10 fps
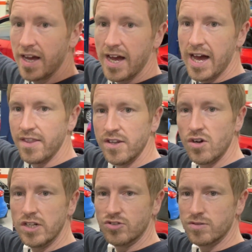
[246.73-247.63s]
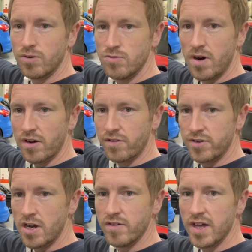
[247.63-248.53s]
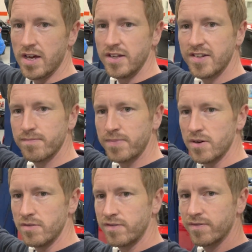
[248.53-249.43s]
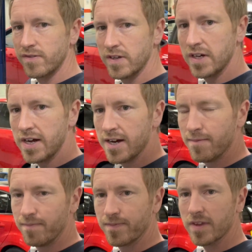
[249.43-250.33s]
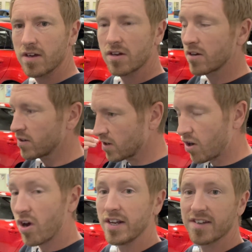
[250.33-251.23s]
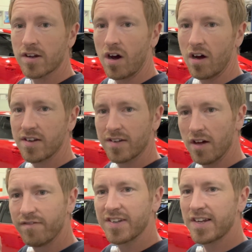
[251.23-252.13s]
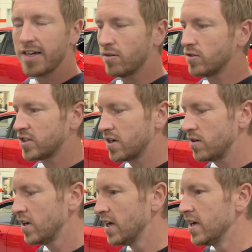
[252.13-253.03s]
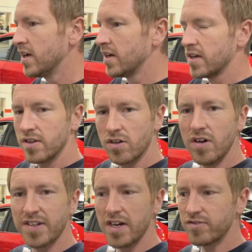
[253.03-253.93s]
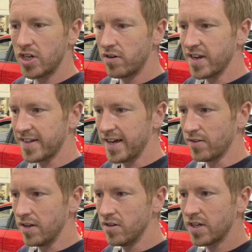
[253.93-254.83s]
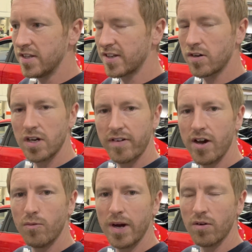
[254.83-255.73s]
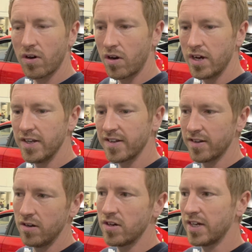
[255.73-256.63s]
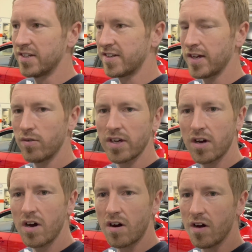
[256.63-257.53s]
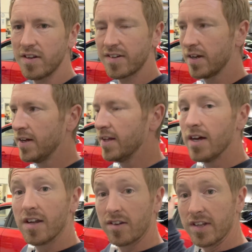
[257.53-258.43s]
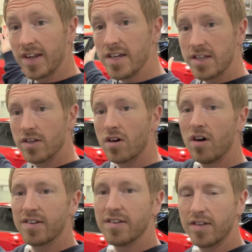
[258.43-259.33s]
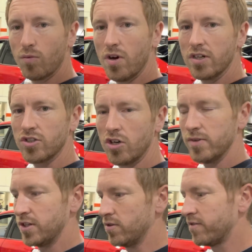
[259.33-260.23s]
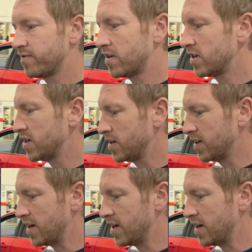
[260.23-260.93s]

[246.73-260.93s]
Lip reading: and the Nitrous Blue Mark III over there, these are both clients' cars that are for sale. So the guys at FJRS now, they're looking to kind of help out clients that are looking to sell their cars. So they're taking the cars into the workshop, they're doing a thorough